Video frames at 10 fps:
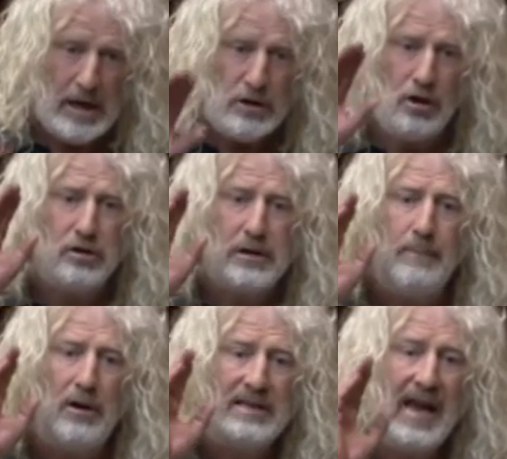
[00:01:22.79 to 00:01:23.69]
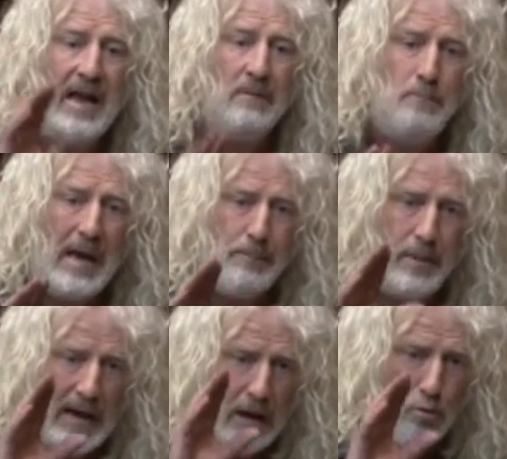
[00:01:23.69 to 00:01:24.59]
There's about 10 people
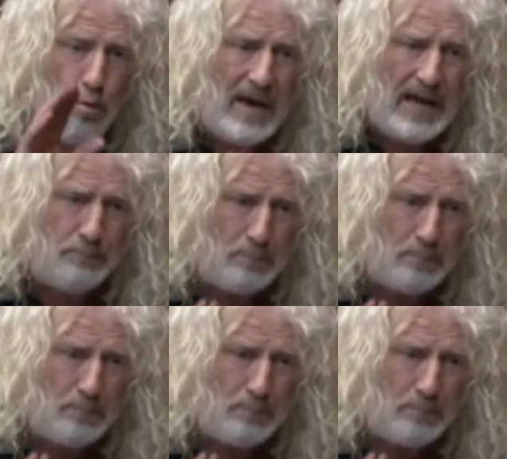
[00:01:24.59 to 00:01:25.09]
a week